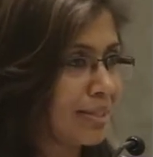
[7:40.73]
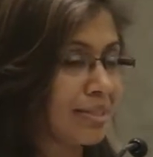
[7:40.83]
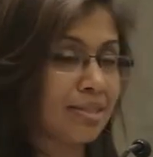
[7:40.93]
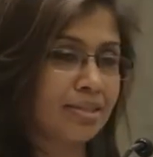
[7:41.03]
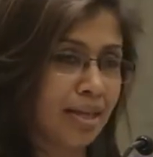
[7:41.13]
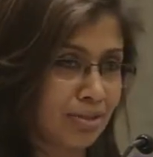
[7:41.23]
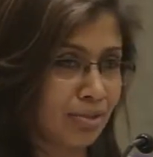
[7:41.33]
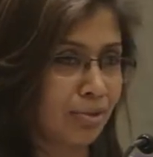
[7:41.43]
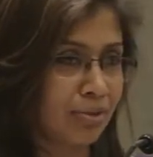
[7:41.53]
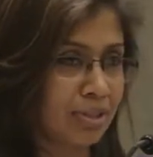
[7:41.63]
This is their
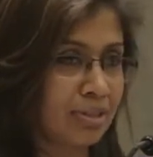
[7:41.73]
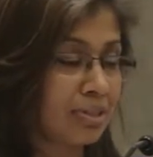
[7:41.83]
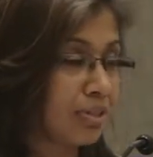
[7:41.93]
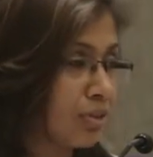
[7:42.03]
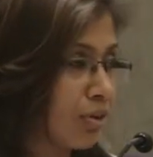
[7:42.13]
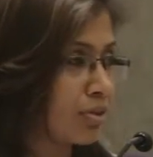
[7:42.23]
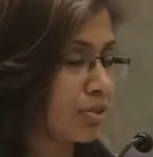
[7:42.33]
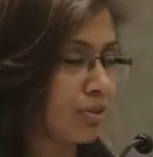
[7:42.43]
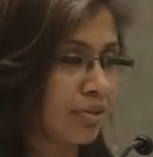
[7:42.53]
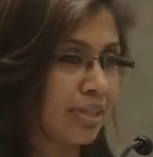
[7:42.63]
story. This is your
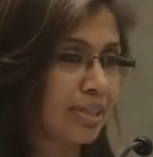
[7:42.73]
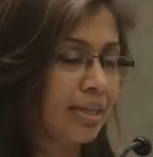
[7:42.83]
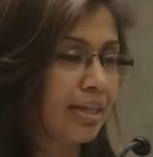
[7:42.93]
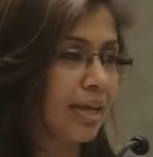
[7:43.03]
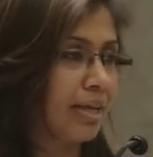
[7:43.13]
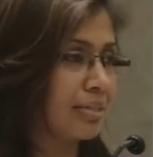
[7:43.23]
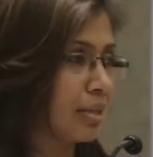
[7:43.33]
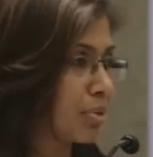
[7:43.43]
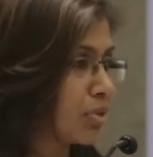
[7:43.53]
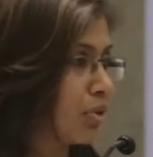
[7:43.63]
story. And as
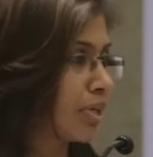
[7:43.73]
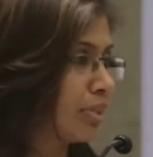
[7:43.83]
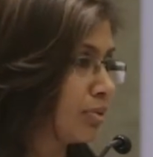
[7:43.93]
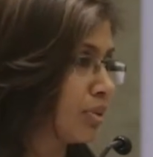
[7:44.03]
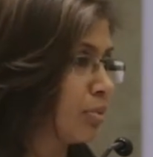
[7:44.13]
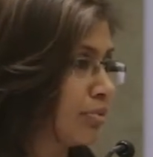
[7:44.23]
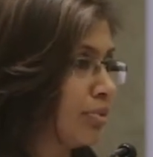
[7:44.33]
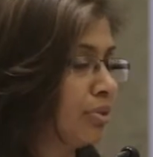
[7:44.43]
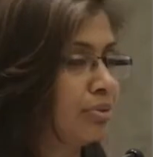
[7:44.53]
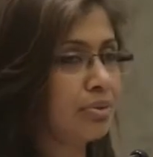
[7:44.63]
I was talking to some of
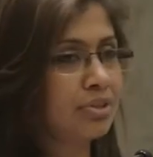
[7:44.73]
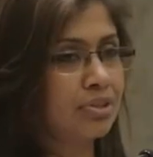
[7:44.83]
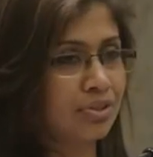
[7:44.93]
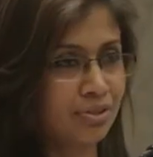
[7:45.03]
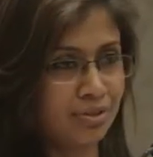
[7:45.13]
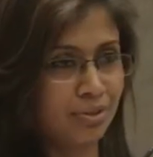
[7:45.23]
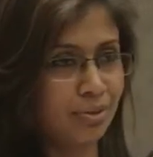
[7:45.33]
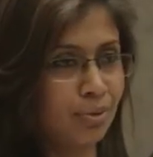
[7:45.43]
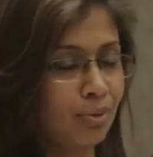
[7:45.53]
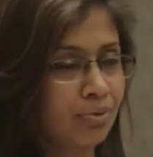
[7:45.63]
you just,
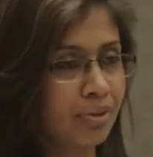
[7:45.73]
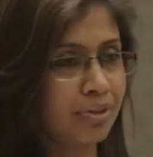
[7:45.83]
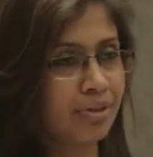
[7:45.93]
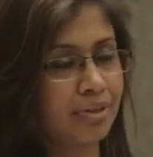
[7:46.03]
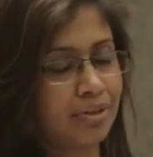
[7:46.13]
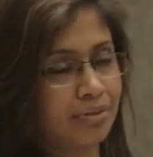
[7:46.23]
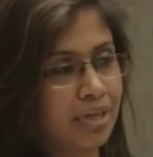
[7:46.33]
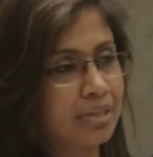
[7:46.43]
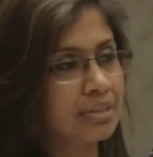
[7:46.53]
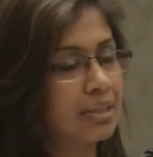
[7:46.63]
over
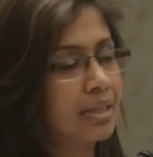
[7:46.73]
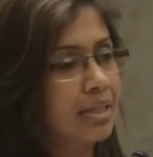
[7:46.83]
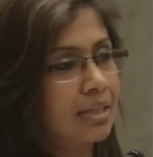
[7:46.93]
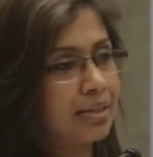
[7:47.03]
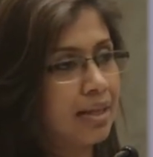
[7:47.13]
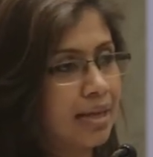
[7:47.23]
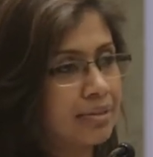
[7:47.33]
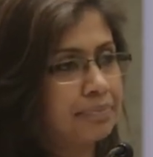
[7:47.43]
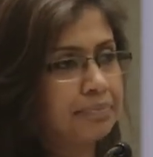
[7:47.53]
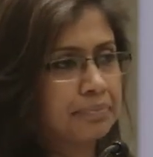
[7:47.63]
drinks,
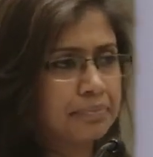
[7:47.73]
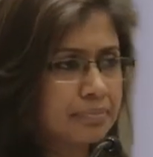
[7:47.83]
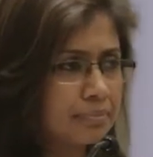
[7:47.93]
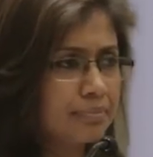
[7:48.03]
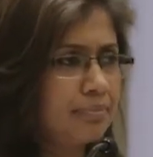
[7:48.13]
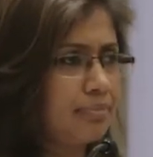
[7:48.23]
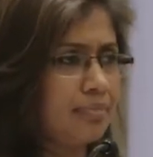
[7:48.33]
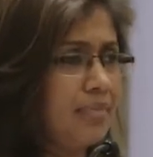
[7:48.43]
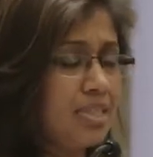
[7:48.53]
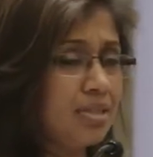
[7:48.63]
that
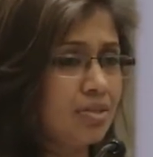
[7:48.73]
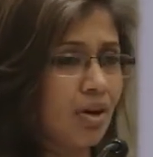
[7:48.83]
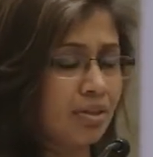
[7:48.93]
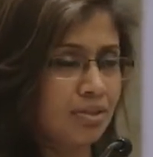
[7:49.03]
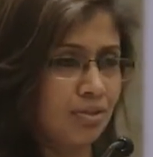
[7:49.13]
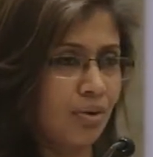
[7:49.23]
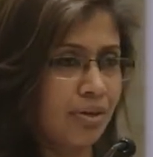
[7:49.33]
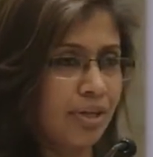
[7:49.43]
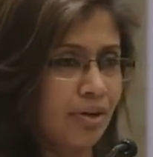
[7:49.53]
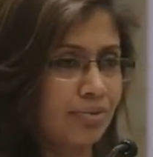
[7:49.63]
this is not a
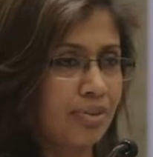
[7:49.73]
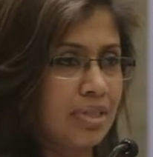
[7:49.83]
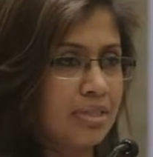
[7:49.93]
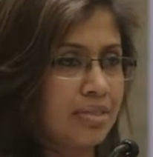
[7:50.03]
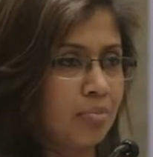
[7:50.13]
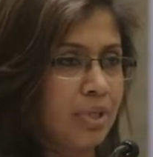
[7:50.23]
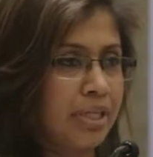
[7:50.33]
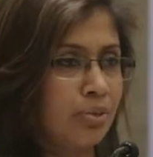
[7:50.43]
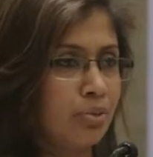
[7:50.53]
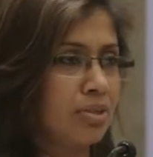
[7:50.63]
story of
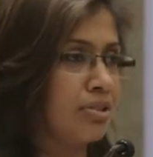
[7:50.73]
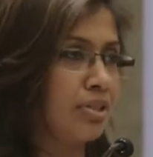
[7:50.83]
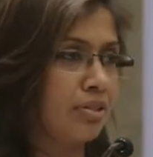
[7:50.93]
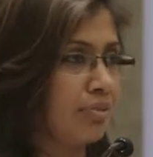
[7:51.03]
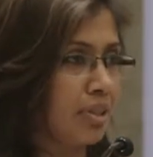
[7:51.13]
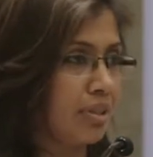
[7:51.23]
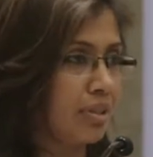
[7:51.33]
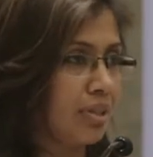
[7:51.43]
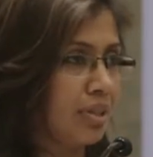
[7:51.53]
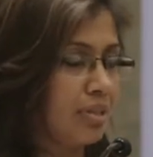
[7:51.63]
somebody who's achieved it.